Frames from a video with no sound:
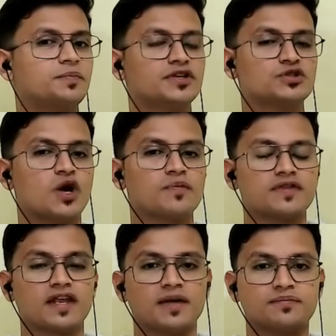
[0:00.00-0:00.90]
50
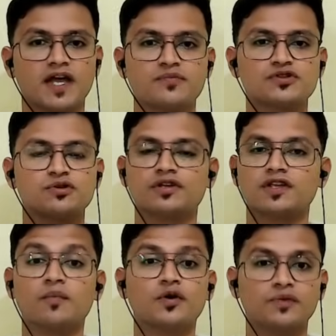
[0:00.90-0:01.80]
jobs, and I'm damn sure
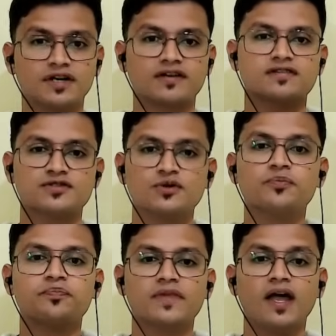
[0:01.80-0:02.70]
someone will trust
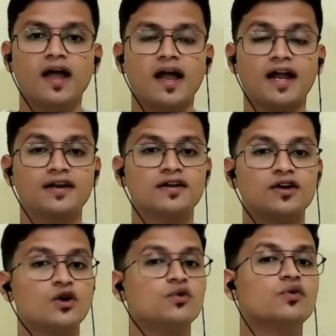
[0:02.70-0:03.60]
you. And
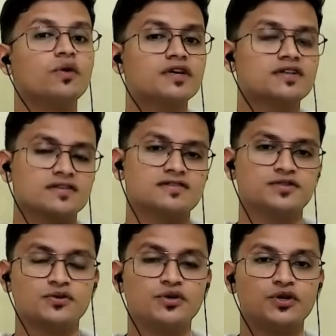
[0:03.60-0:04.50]
whoever
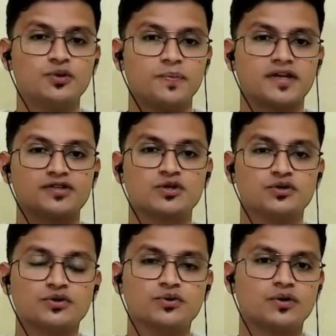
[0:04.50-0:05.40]
trusts you, you need to make sure
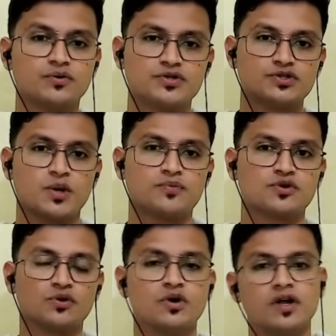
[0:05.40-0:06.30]
you do a good job.
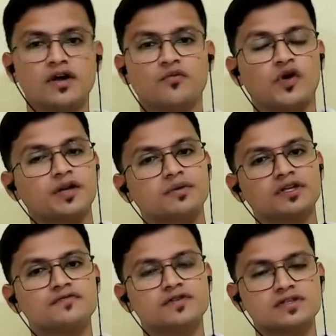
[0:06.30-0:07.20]
So whatever
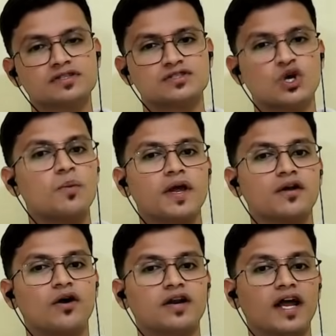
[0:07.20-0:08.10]
the first job I
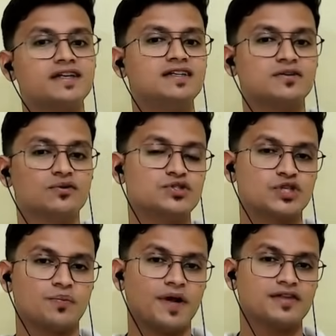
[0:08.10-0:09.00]
got, I did a good
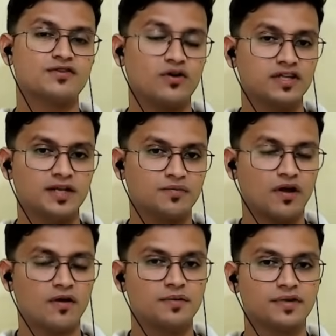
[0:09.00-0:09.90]
job. I solved their
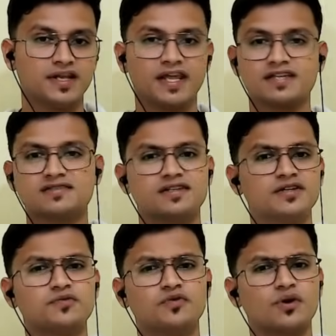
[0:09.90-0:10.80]
problem in next
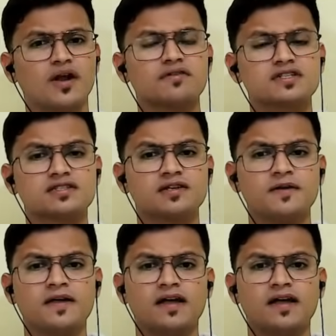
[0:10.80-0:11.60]
3 to 4 hours,